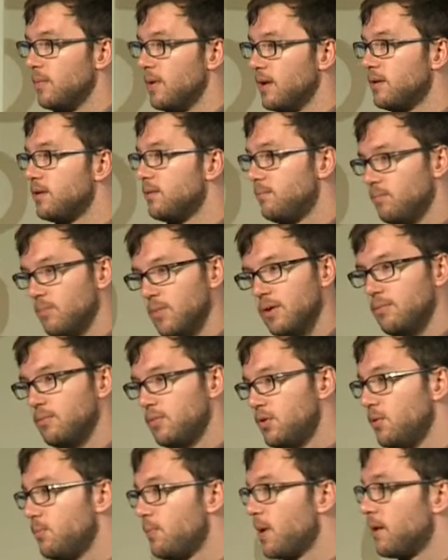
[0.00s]
And it, the
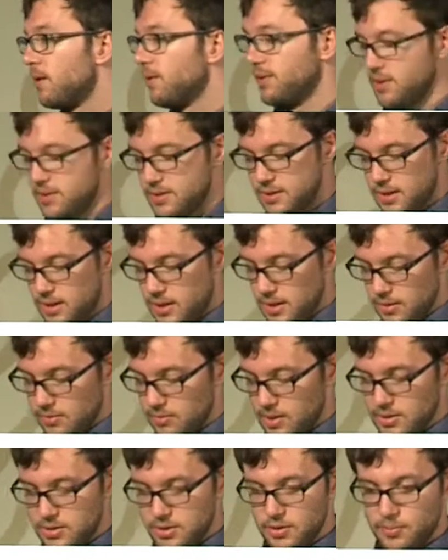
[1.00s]
two penalties that I
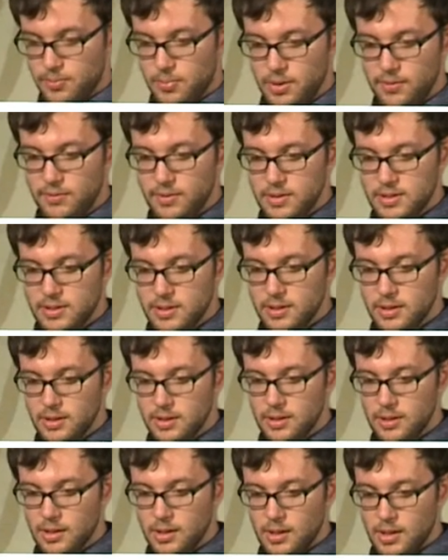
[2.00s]
mentioned
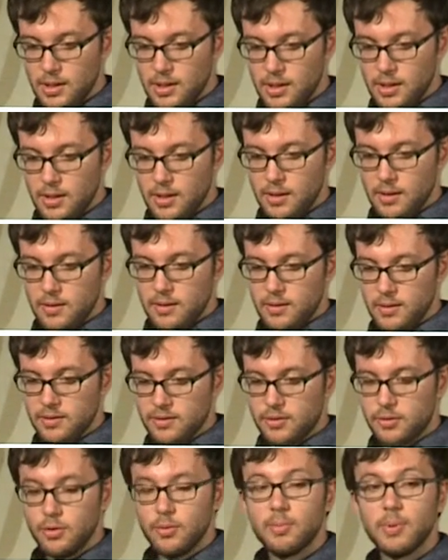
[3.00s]
previously, this
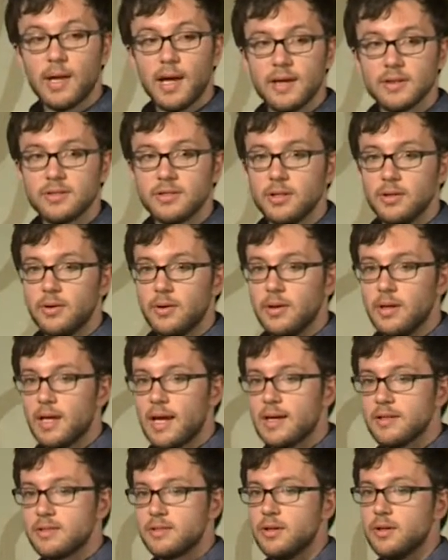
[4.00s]
group lasso and
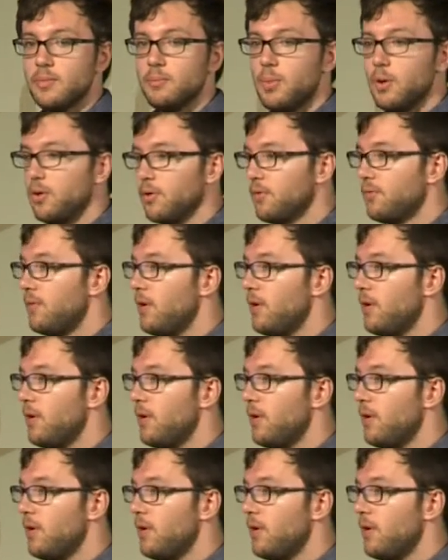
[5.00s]
lasso, both